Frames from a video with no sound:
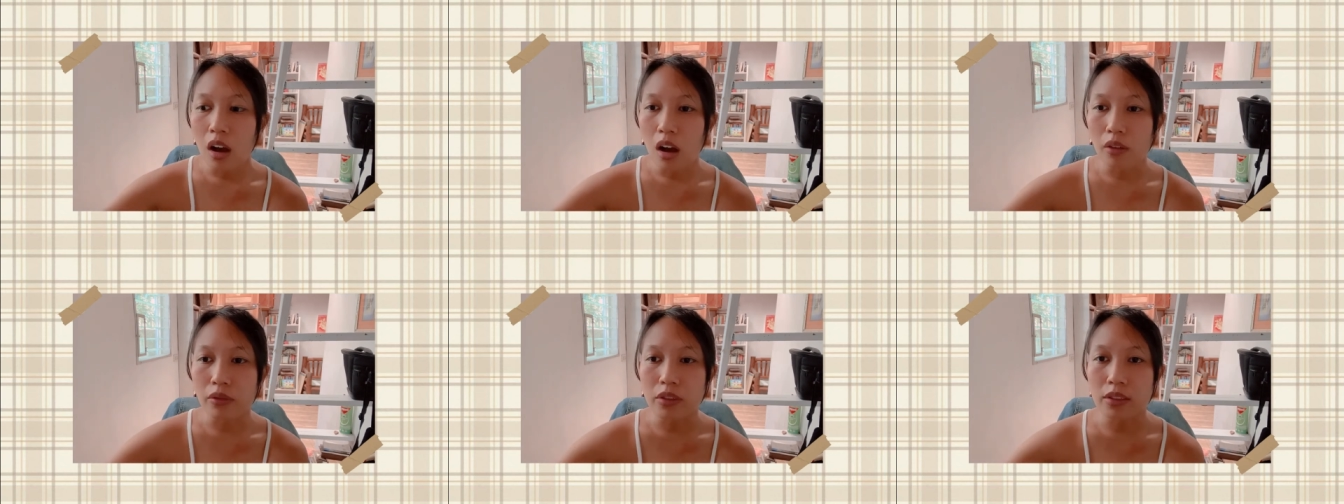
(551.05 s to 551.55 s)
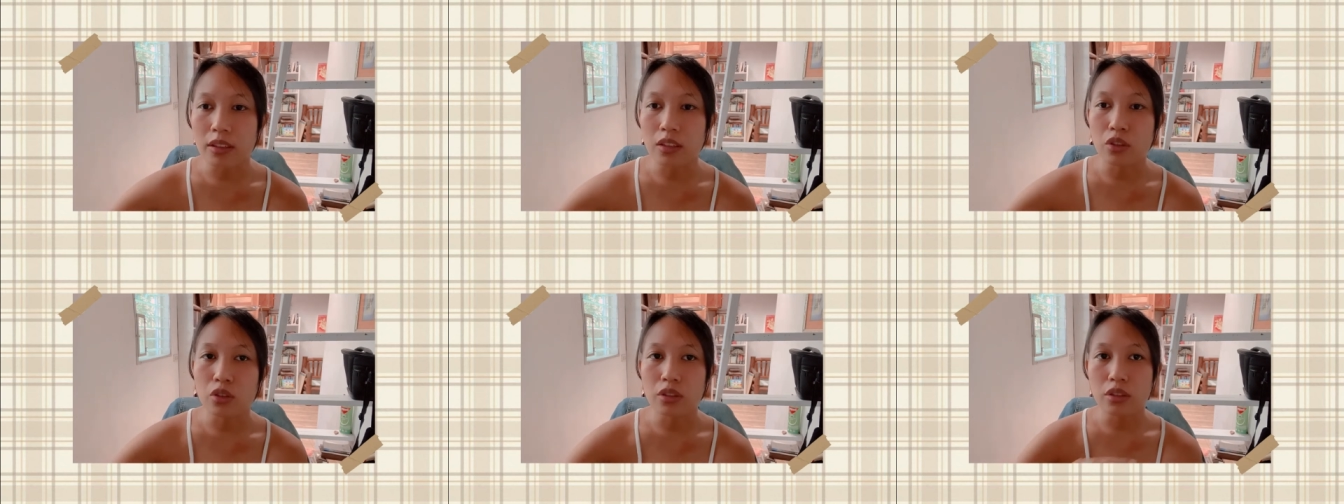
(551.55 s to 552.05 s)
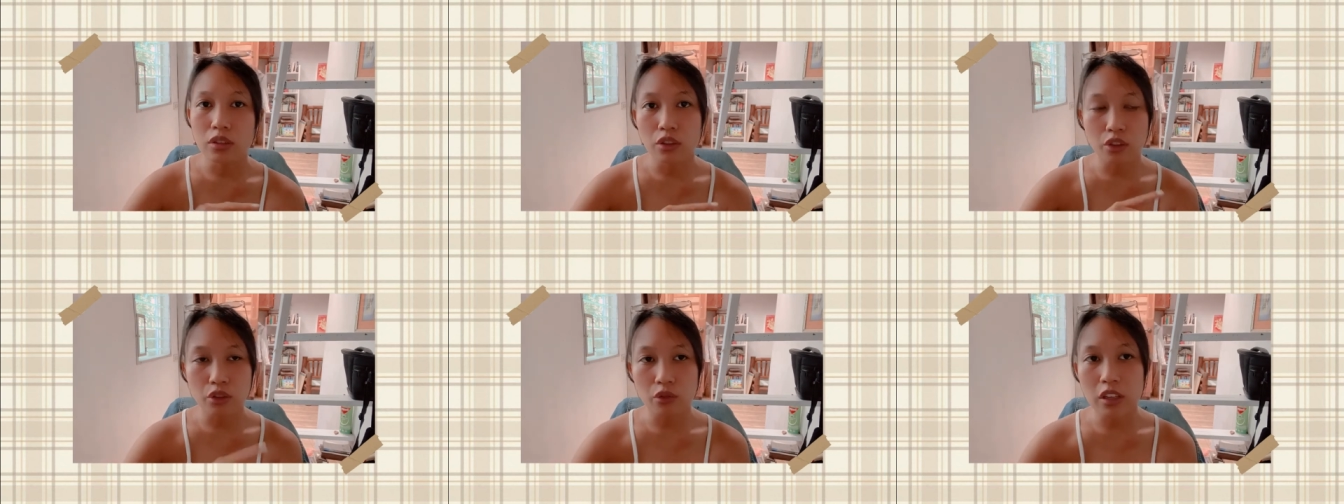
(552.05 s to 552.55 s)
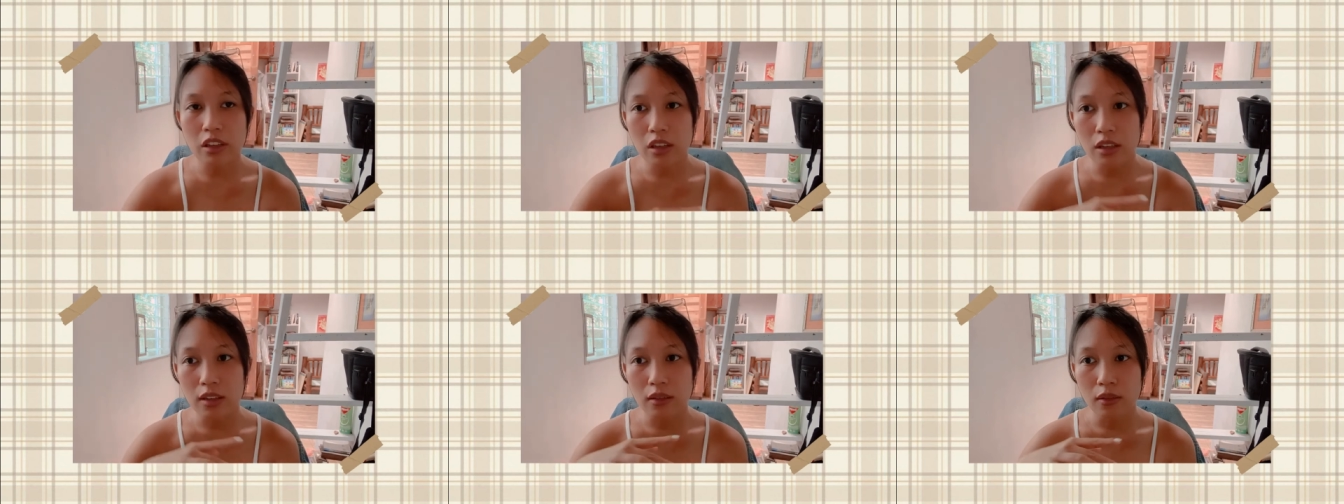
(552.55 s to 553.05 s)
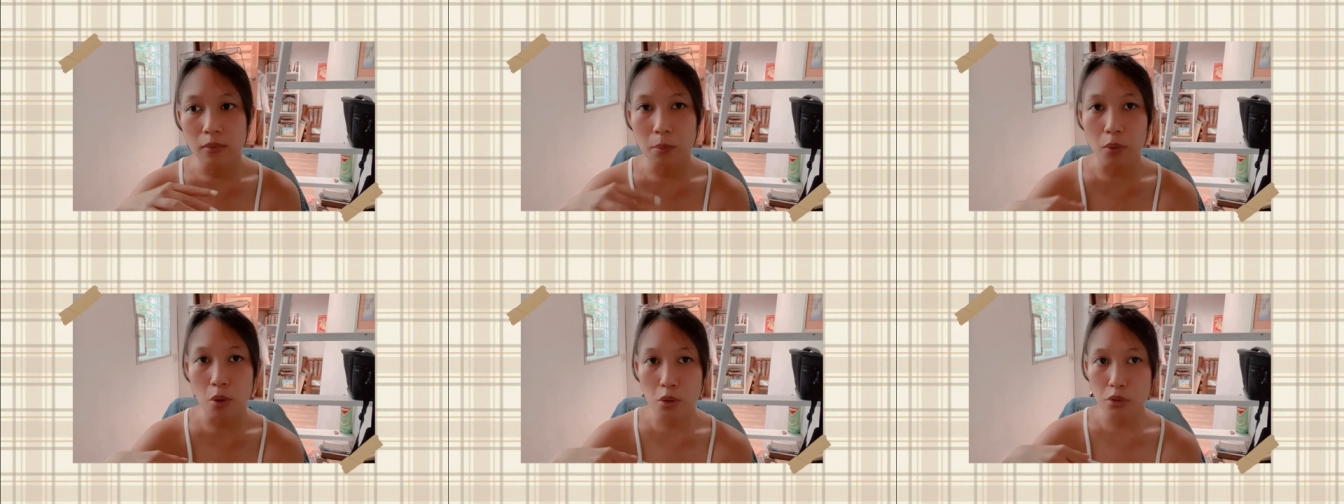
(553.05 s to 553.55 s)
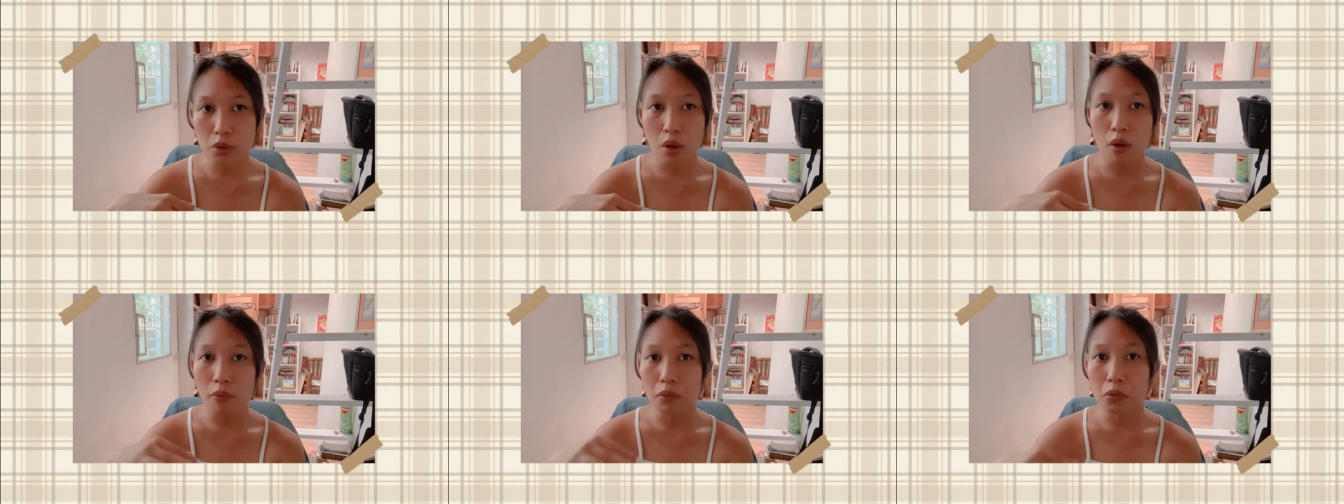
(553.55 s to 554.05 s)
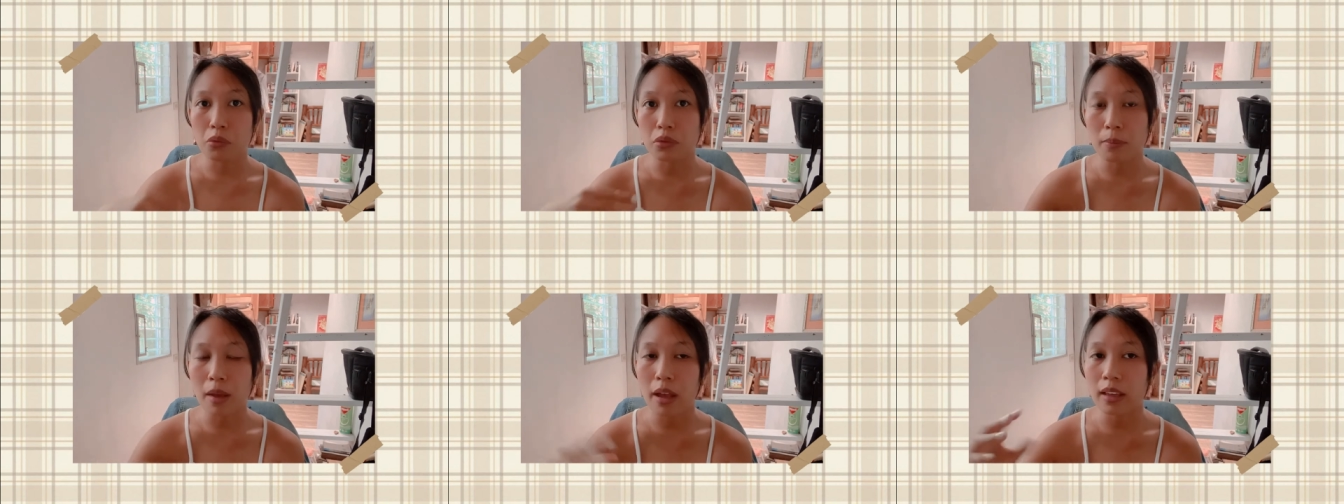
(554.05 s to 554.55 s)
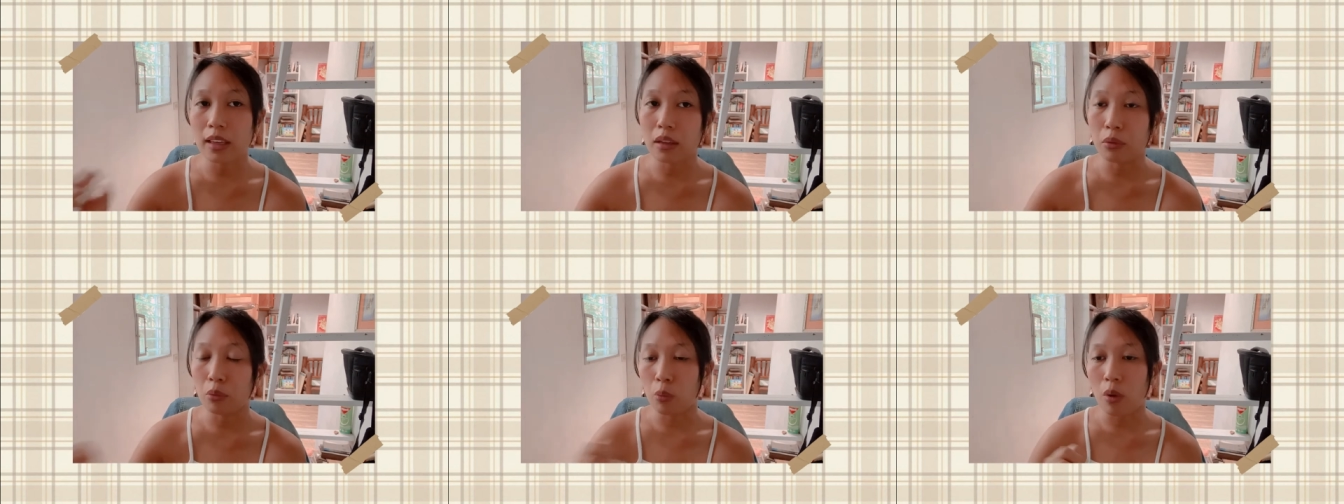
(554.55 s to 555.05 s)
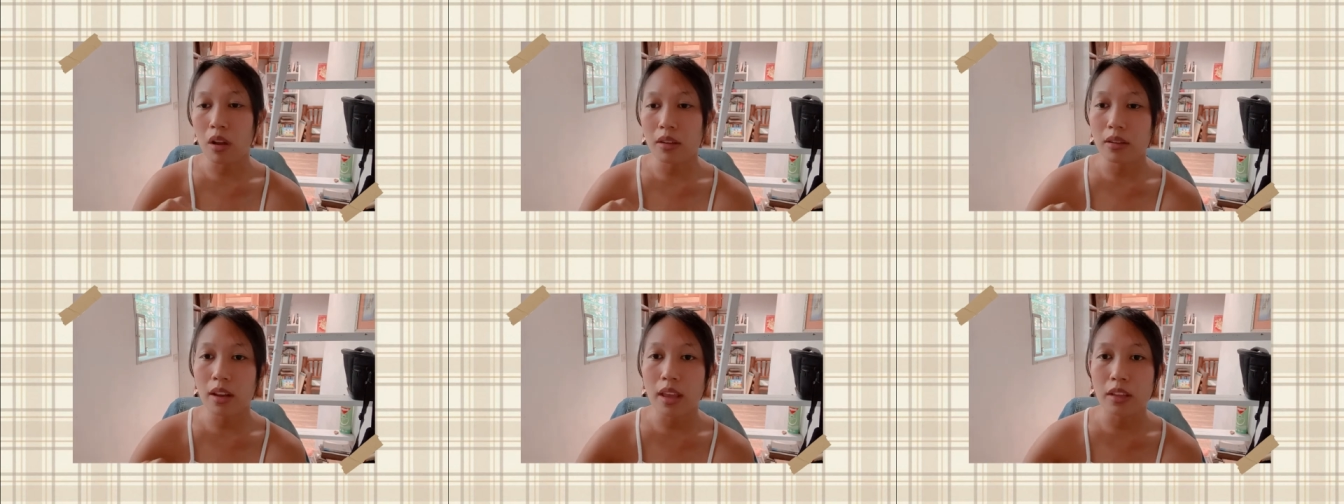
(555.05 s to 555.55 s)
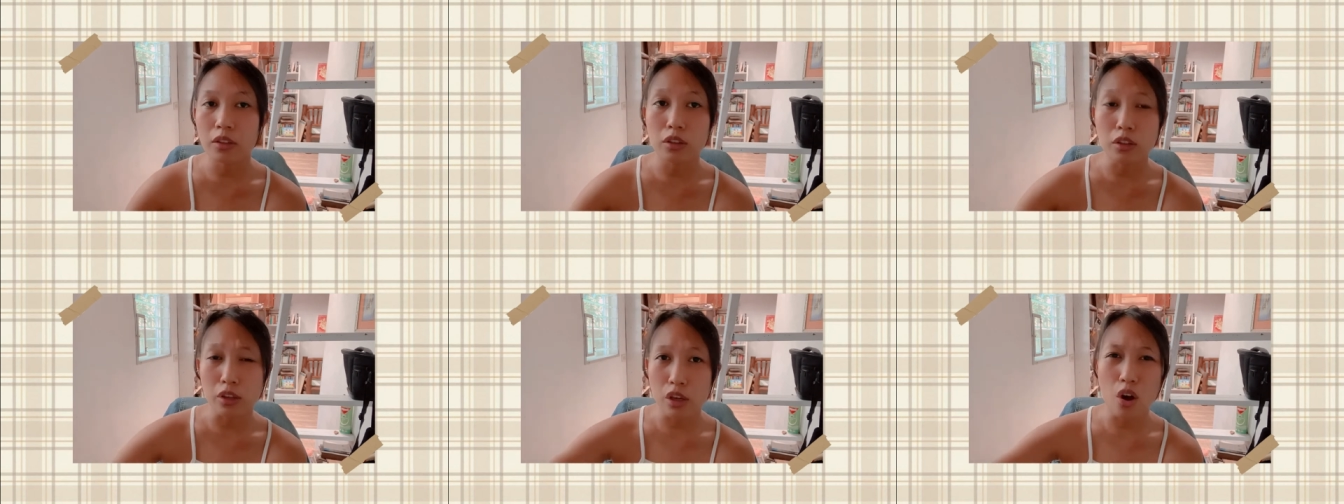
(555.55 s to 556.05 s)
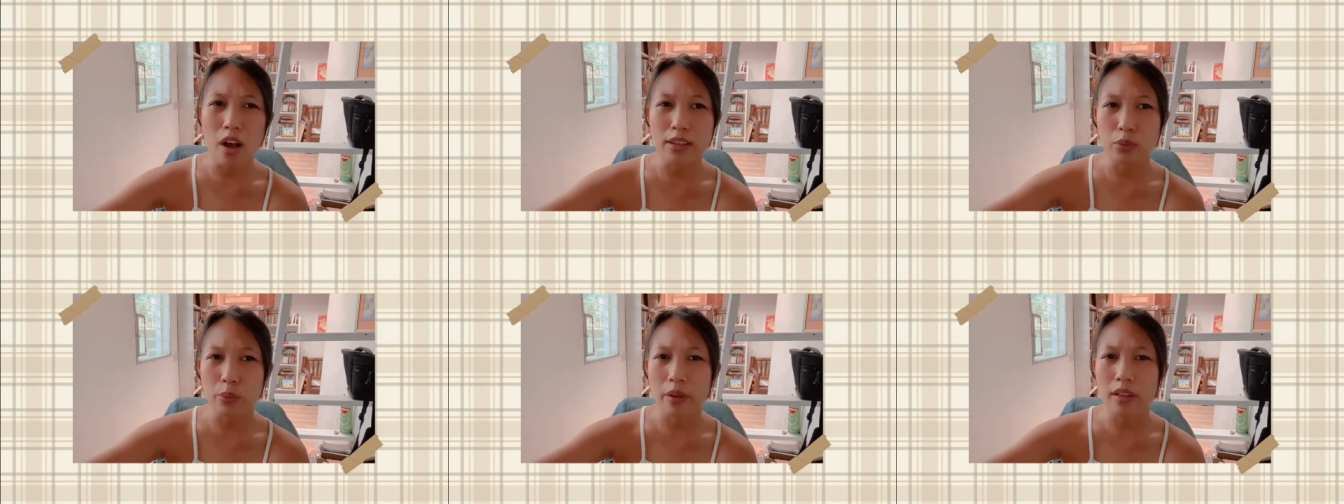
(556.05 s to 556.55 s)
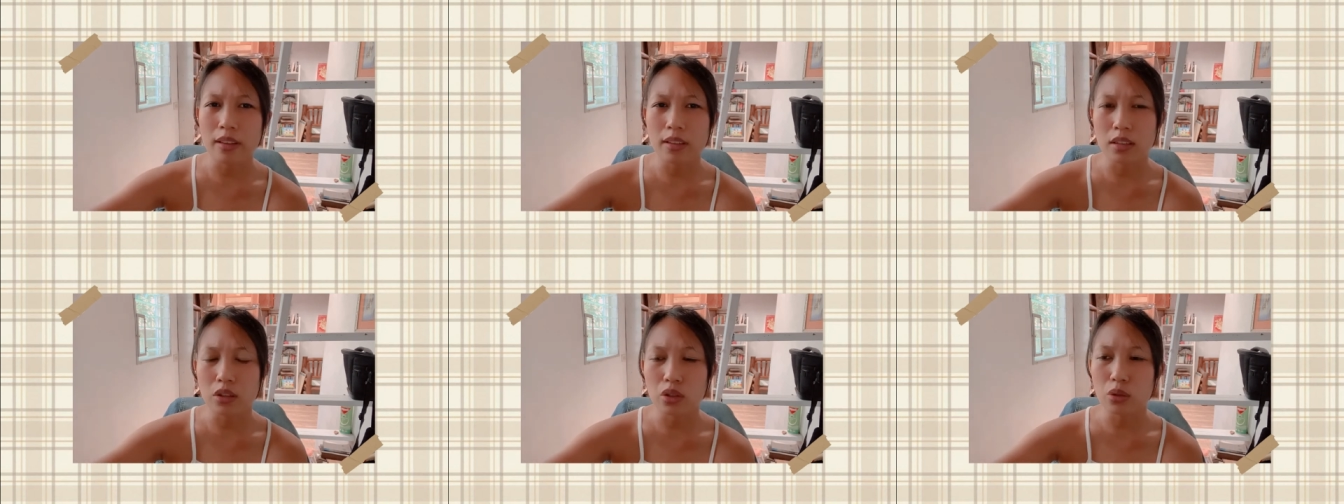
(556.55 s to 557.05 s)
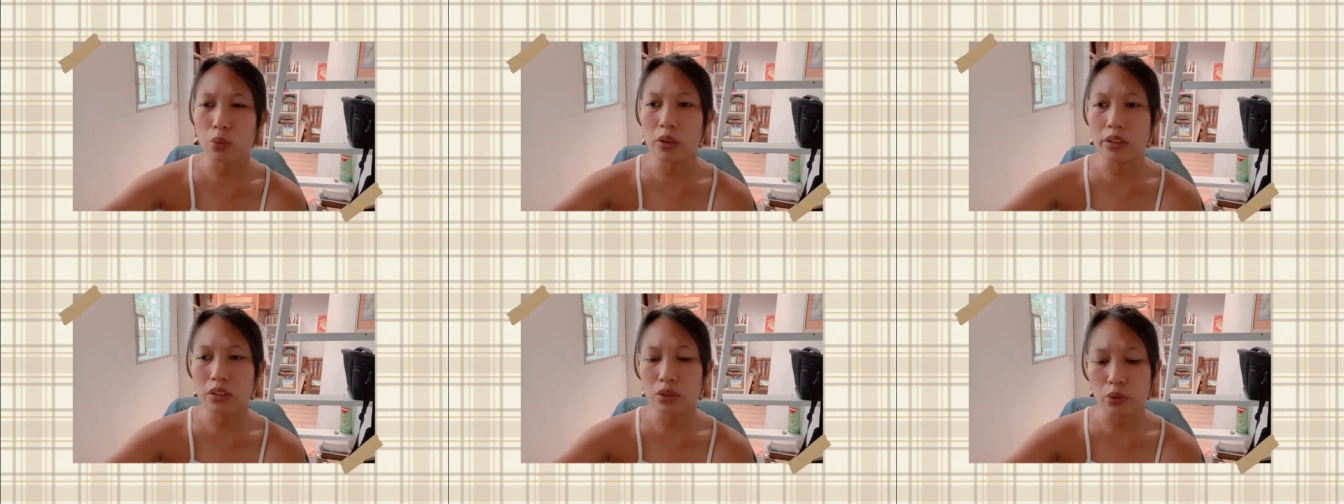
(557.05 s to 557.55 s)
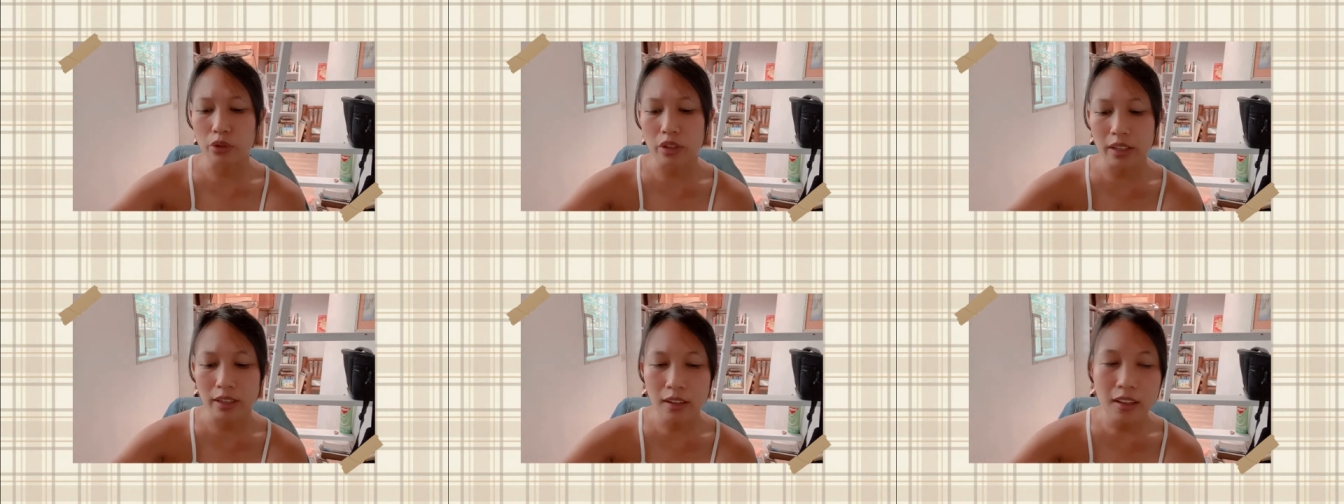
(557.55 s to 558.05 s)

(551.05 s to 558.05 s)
obviously just three books of uzumaki in one and gyo as well it's just one story